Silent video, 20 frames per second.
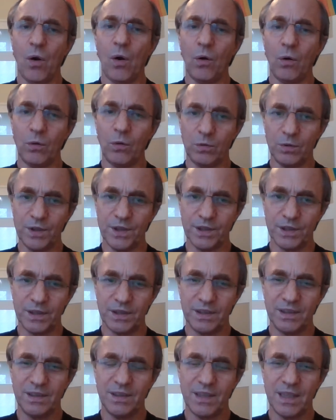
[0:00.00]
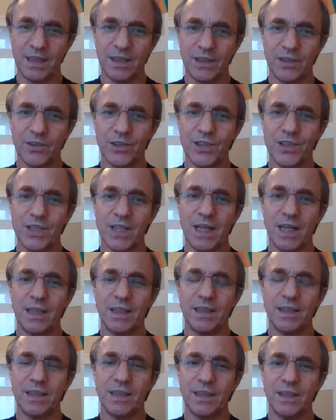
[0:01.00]
older than
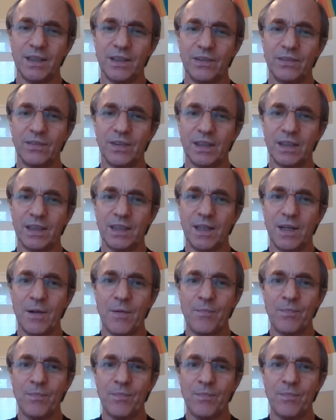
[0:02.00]
Christianity even,